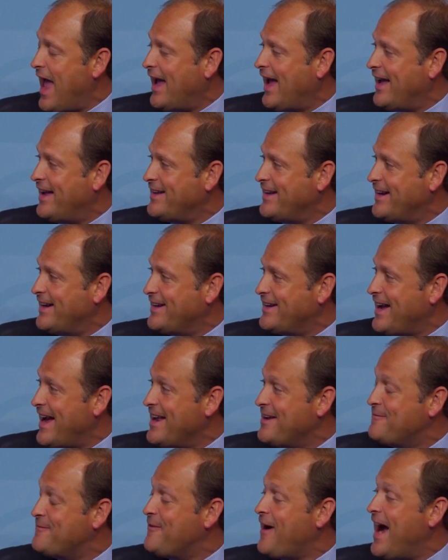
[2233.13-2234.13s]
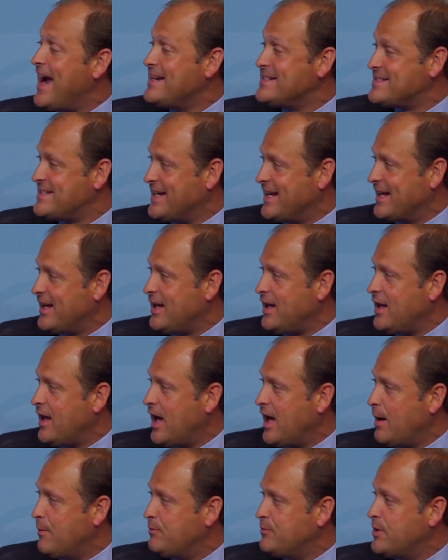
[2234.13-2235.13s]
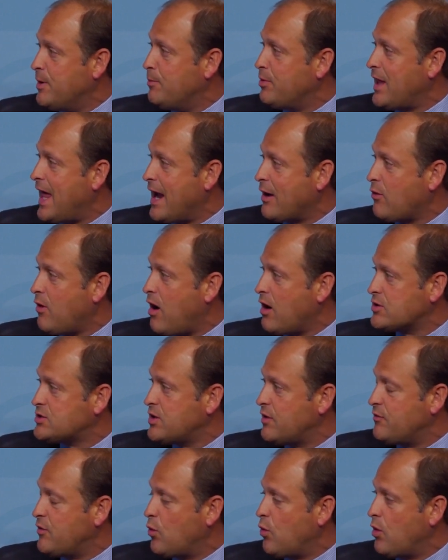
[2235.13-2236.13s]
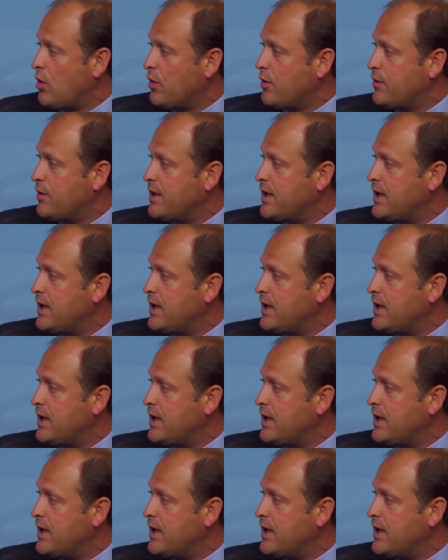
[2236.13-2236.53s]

advising the BlackRocks of the world,